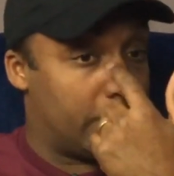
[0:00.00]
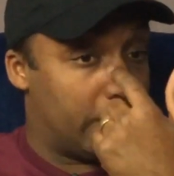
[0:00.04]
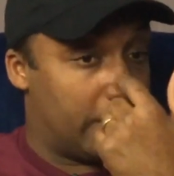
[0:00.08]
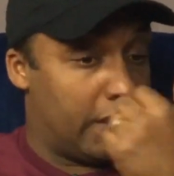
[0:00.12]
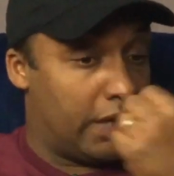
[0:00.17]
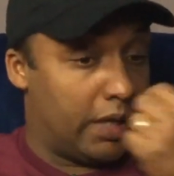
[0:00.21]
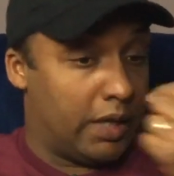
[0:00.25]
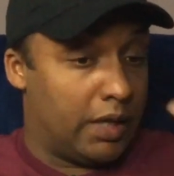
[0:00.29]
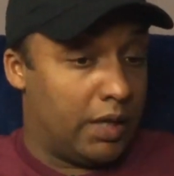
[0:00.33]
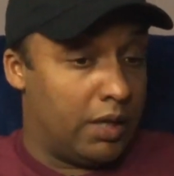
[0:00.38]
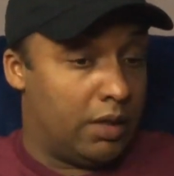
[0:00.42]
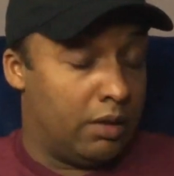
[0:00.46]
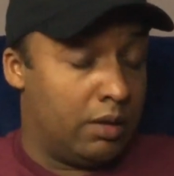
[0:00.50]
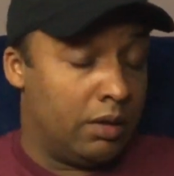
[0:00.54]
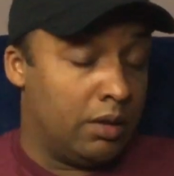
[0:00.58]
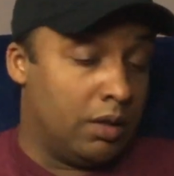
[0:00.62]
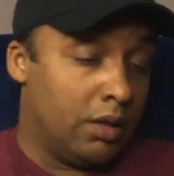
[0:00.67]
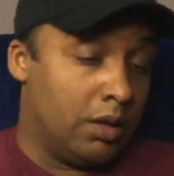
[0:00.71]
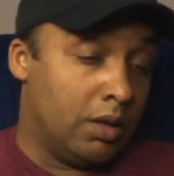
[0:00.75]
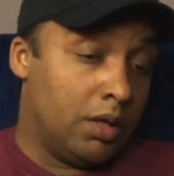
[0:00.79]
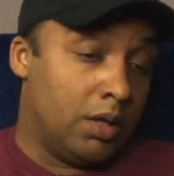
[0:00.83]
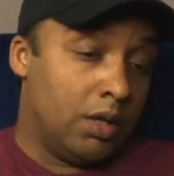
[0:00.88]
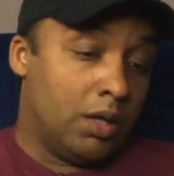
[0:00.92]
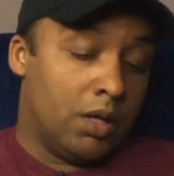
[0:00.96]
And
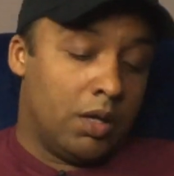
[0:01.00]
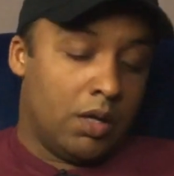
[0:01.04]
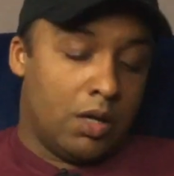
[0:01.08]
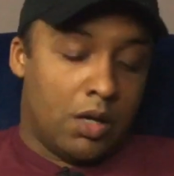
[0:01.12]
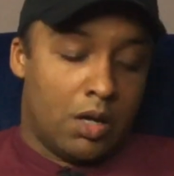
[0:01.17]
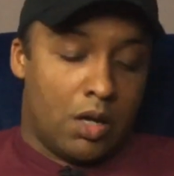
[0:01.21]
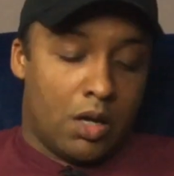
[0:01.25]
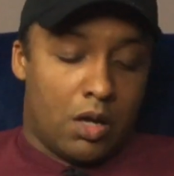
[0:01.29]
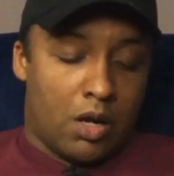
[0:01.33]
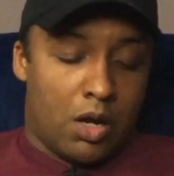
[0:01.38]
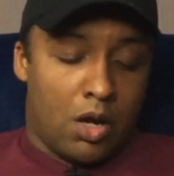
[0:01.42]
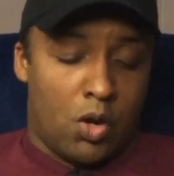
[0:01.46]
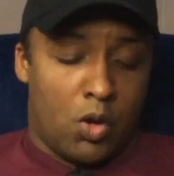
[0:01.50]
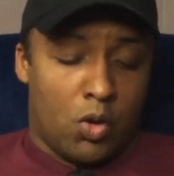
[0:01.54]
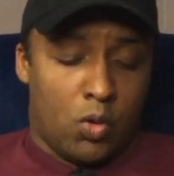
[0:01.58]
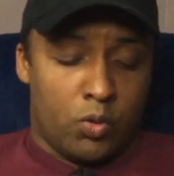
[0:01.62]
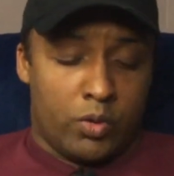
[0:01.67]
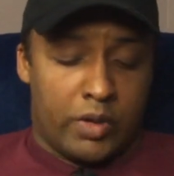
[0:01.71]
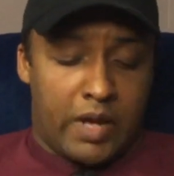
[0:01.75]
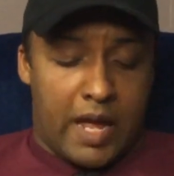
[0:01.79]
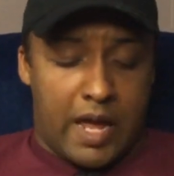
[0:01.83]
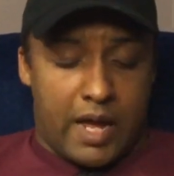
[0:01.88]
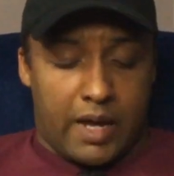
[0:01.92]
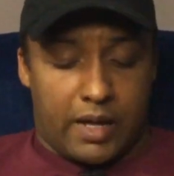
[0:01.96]

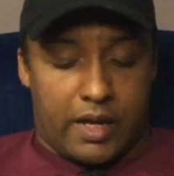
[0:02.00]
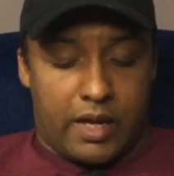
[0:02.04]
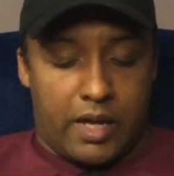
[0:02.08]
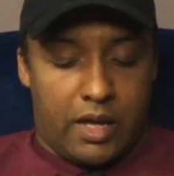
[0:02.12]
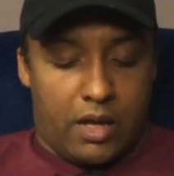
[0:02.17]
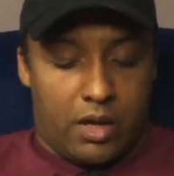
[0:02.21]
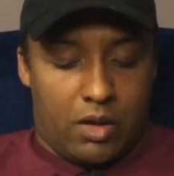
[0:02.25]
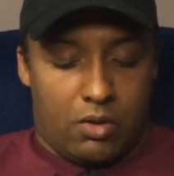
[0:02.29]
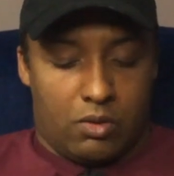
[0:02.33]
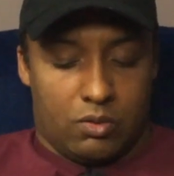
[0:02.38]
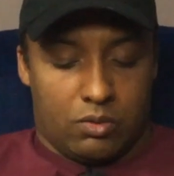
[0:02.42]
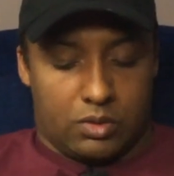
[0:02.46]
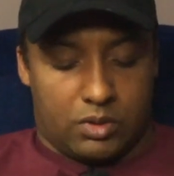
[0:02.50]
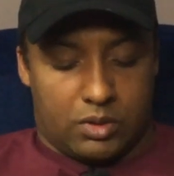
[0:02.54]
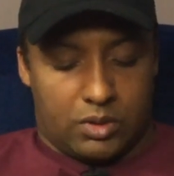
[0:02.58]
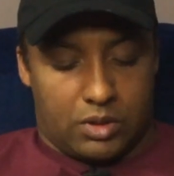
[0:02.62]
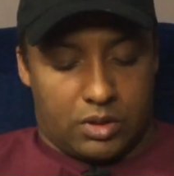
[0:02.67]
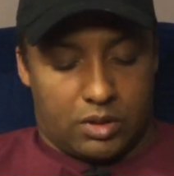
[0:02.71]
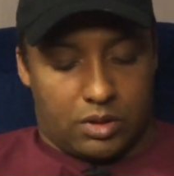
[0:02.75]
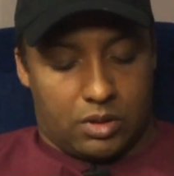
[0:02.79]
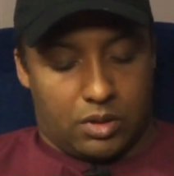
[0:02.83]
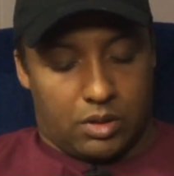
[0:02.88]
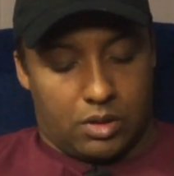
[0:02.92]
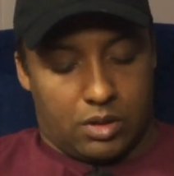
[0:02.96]
on that
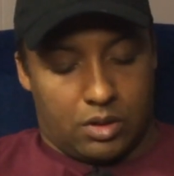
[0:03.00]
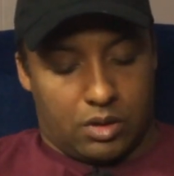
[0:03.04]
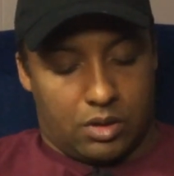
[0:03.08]
count,